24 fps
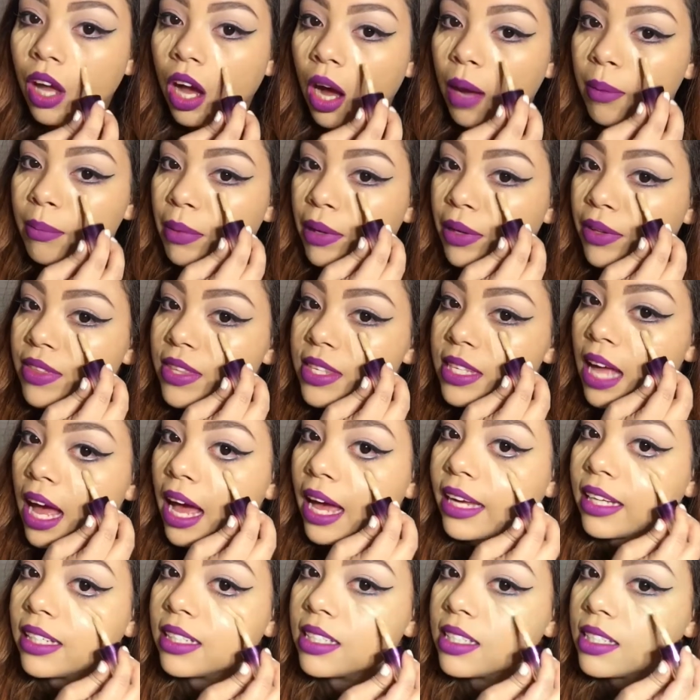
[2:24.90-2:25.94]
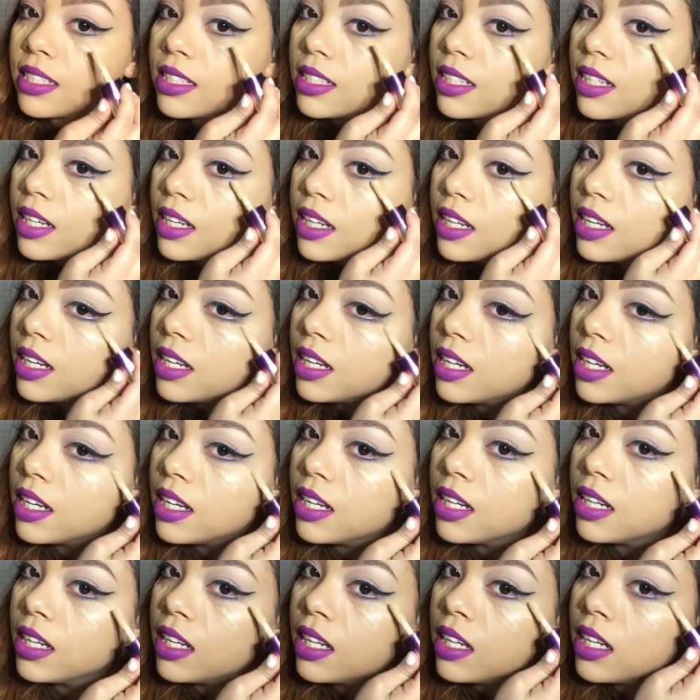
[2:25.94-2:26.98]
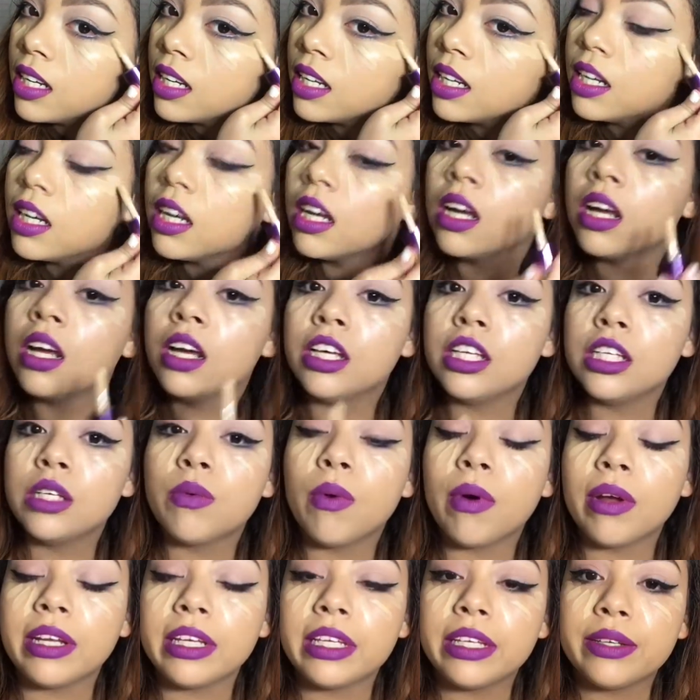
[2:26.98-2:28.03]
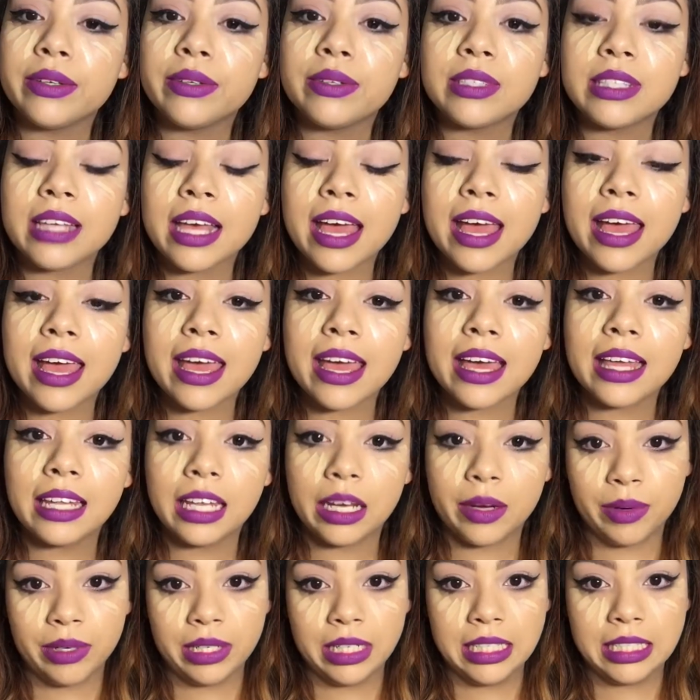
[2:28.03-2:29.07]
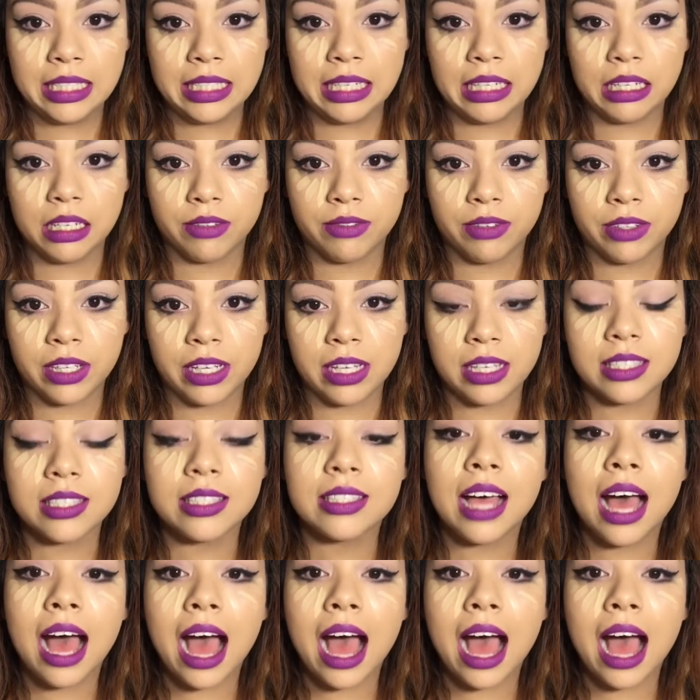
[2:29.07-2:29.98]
on both sides. You want to use a liquid concealer for this.